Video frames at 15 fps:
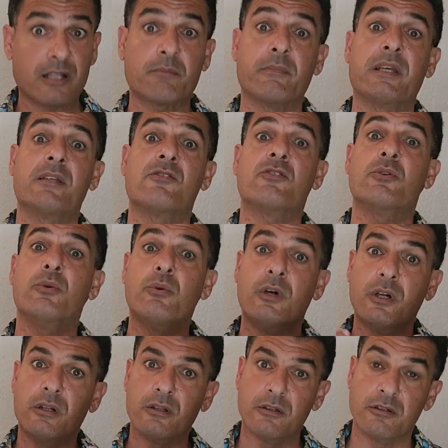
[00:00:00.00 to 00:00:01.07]
That means
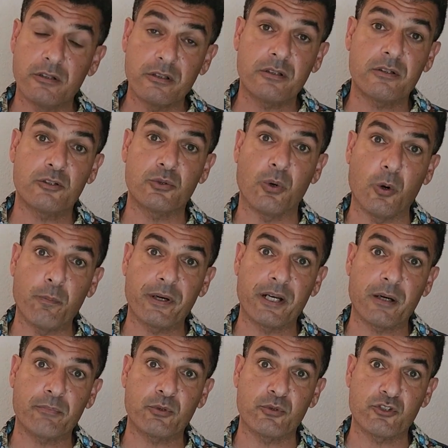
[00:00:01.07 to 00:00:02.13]
you learn to
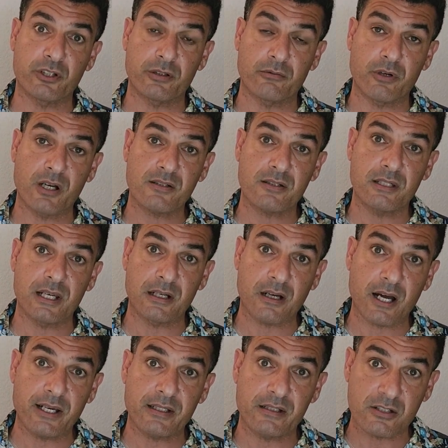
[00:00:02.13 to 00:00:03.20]
open up to generosity
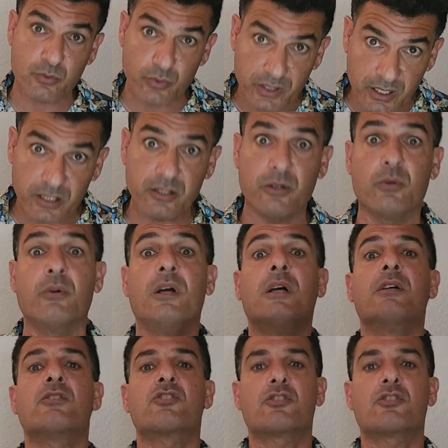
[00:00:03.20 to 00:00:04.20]
and kindness within you